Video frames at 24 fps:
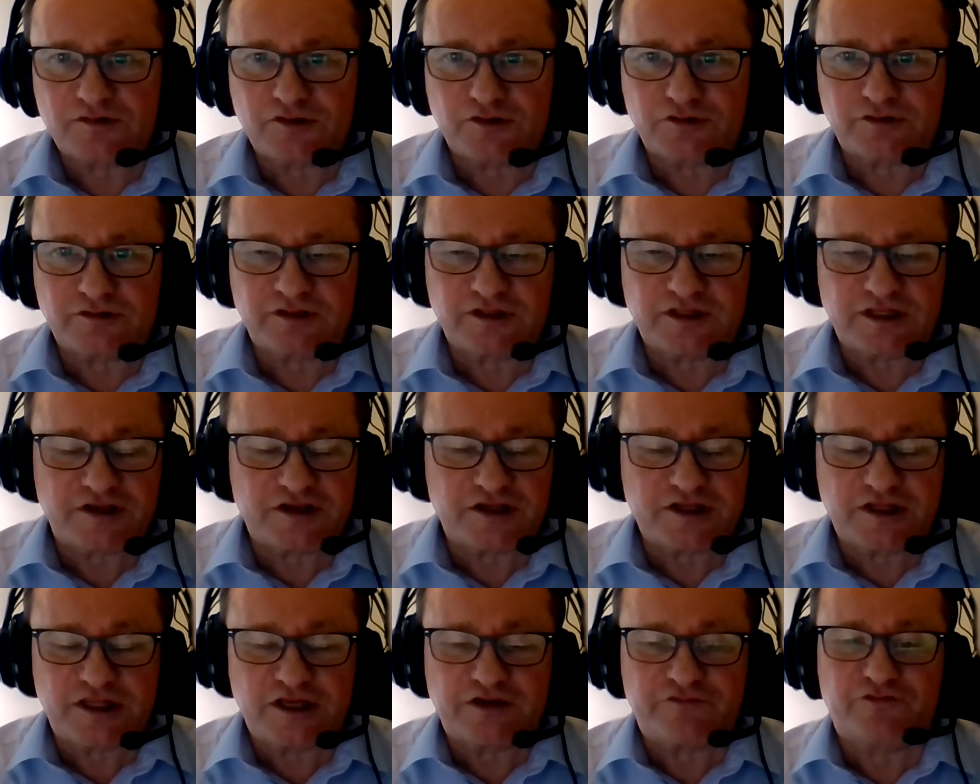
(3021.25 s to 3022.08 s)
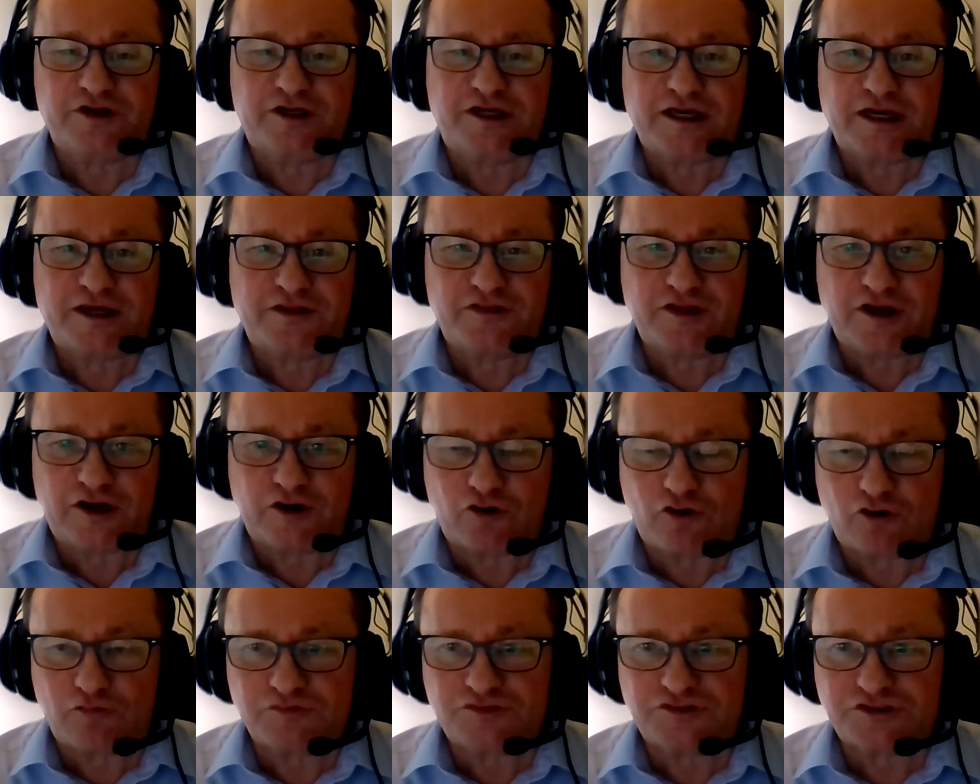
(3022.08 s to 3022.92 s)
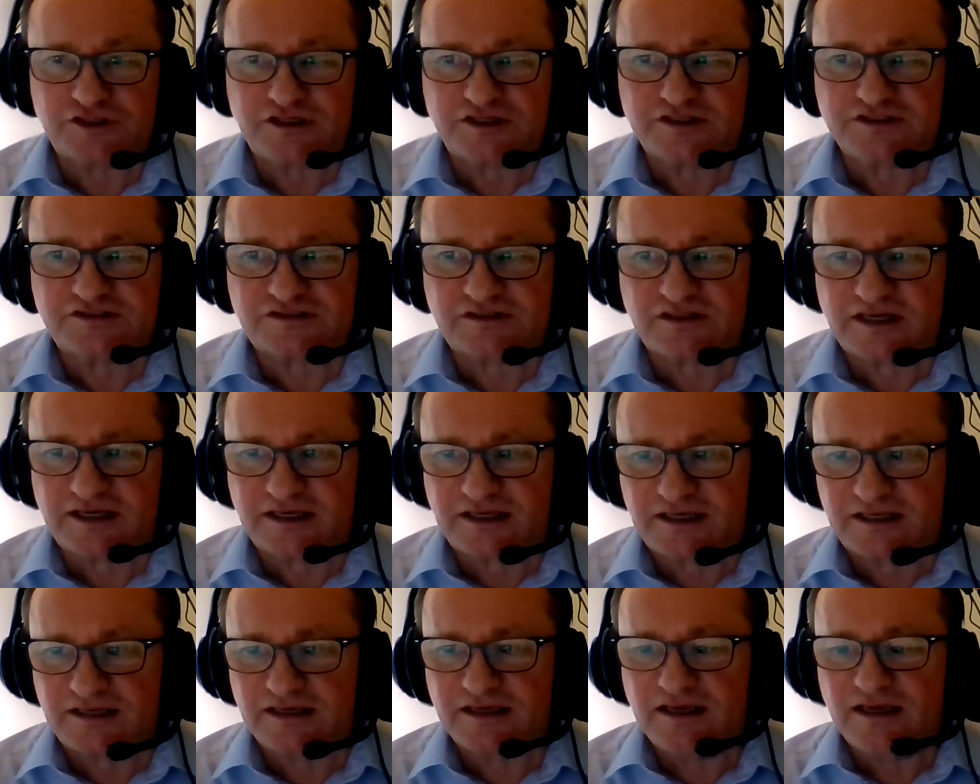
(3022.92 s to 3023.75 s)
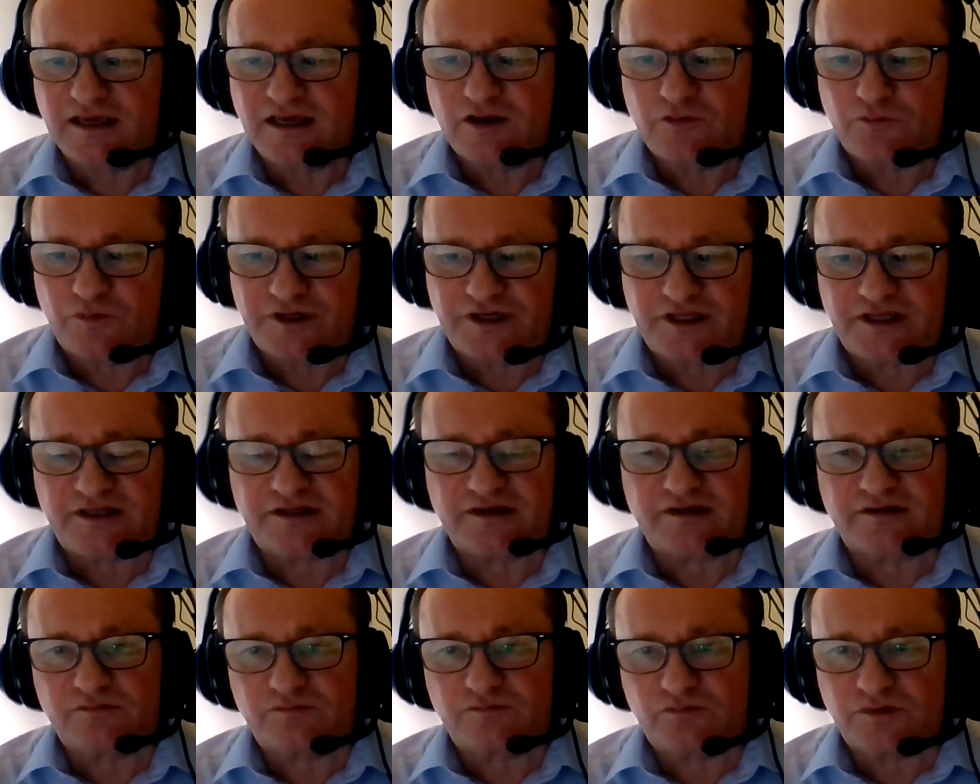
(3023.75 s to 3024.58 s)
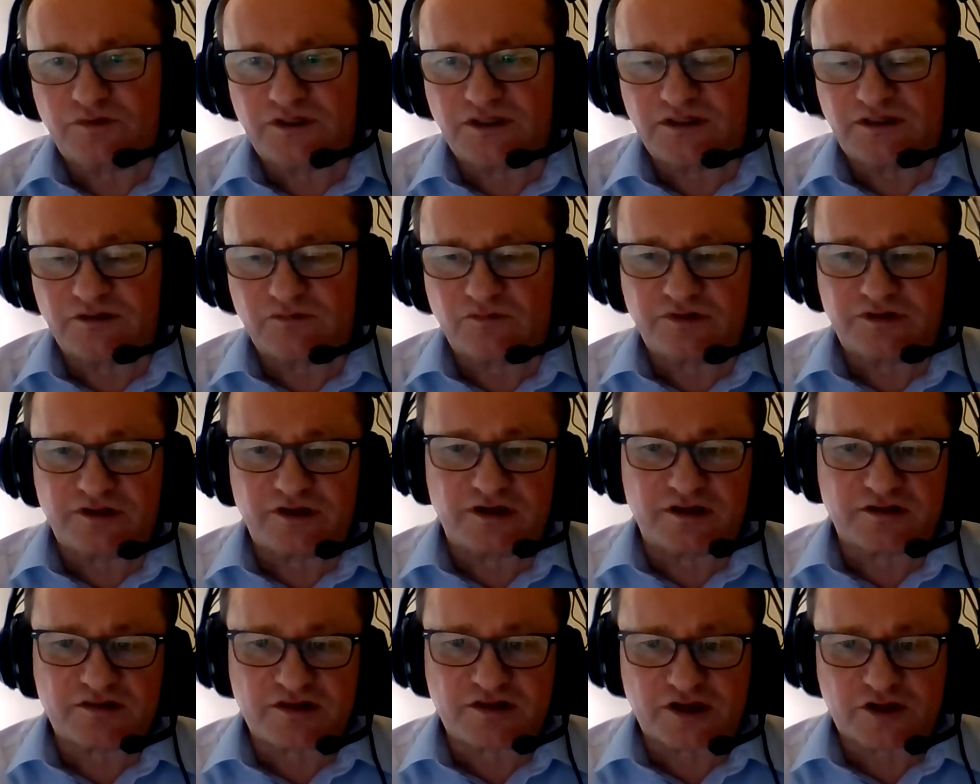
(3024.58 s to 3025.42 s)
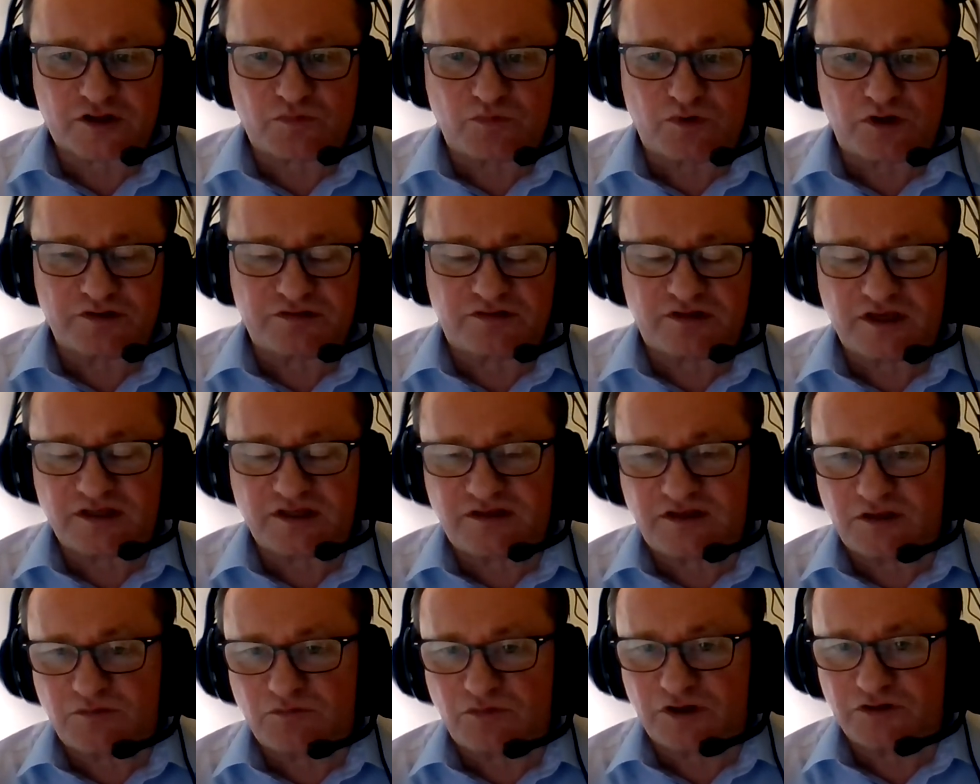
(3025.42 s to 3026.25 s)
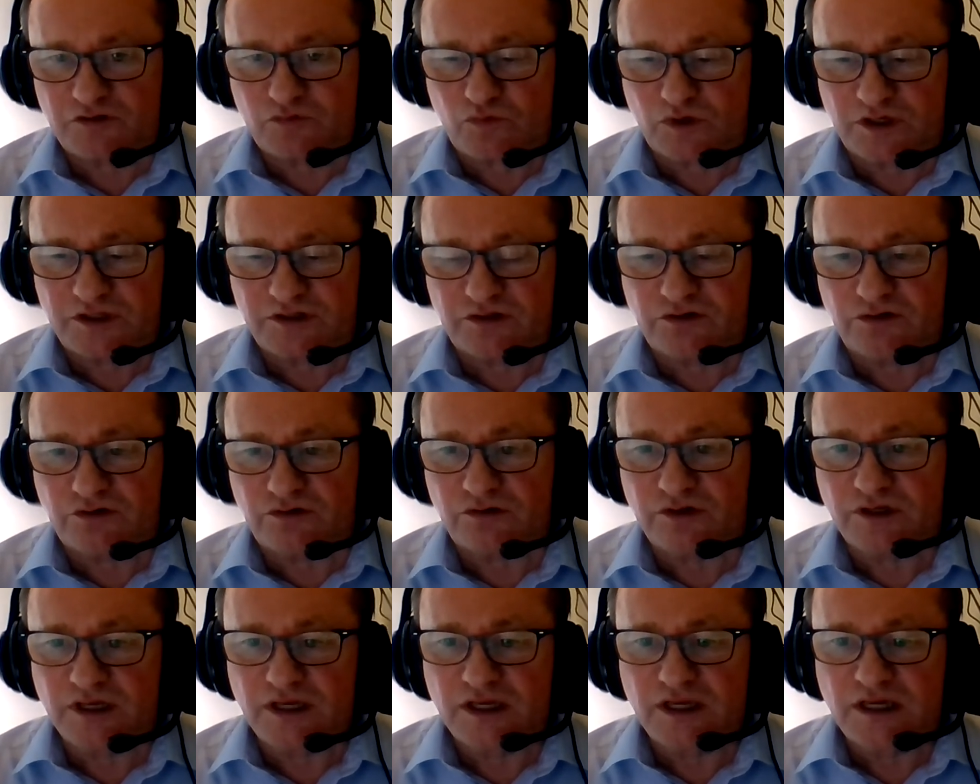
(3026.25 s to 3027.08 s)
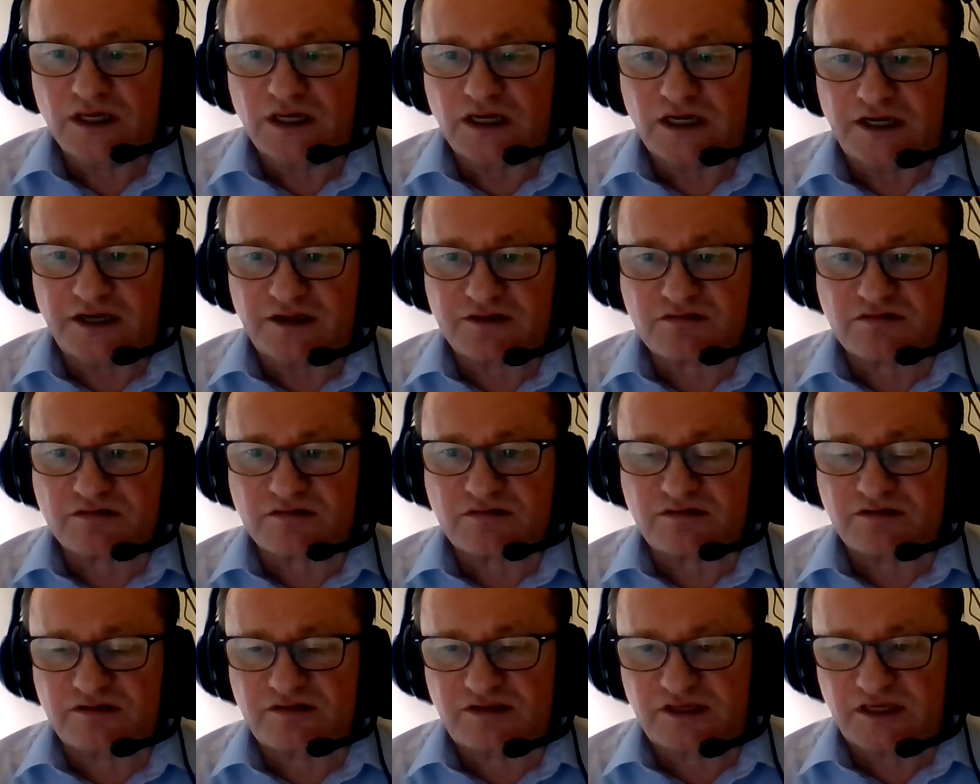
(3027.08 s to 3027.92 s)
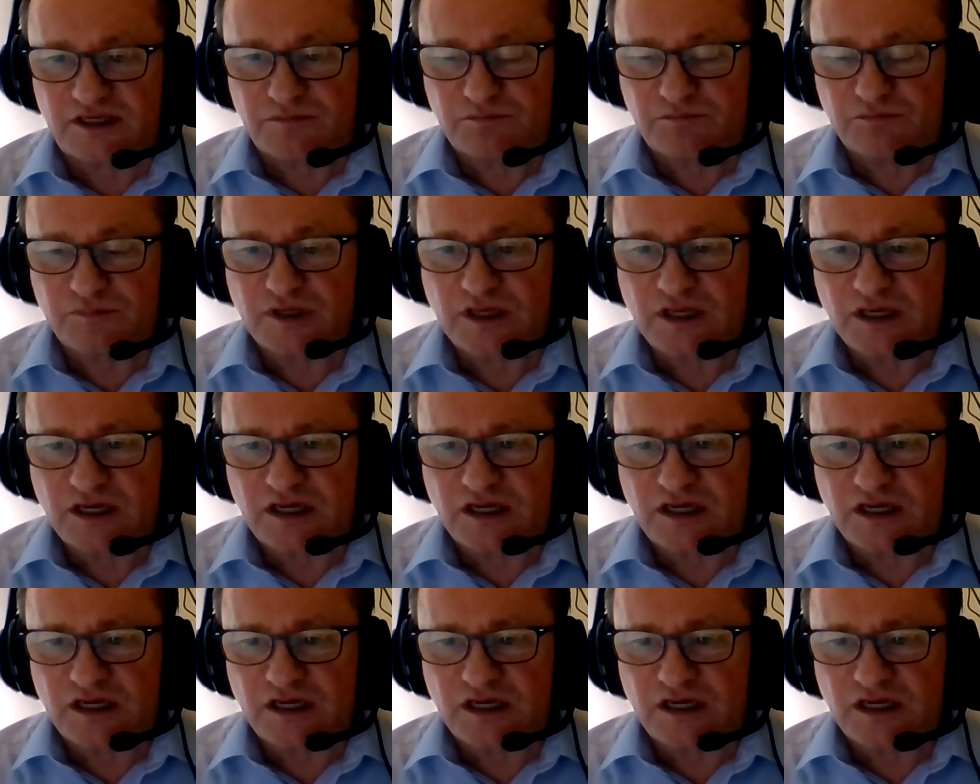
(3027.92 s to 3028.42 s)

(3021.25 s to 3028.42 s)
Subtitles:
You never get that option. It's like we need it within a 6 month, 18-month window, and this is the team.